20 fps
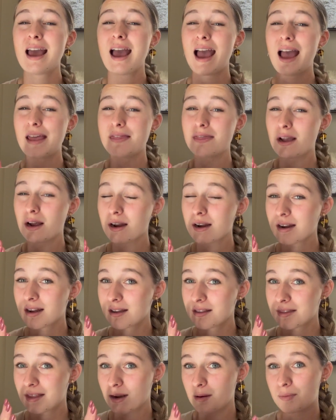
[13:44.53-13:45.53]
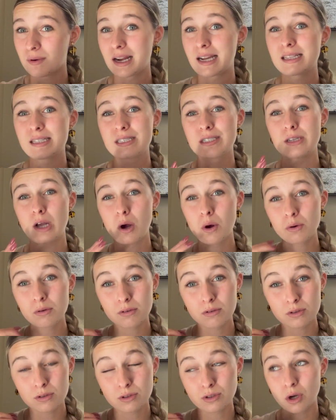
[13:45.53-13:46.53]
and their brains don't
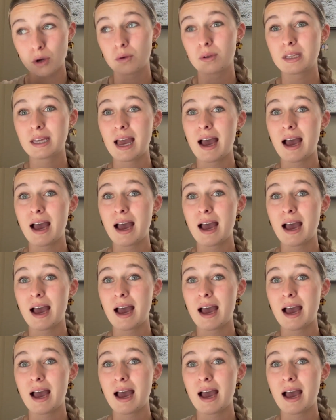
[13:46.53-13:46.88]
totally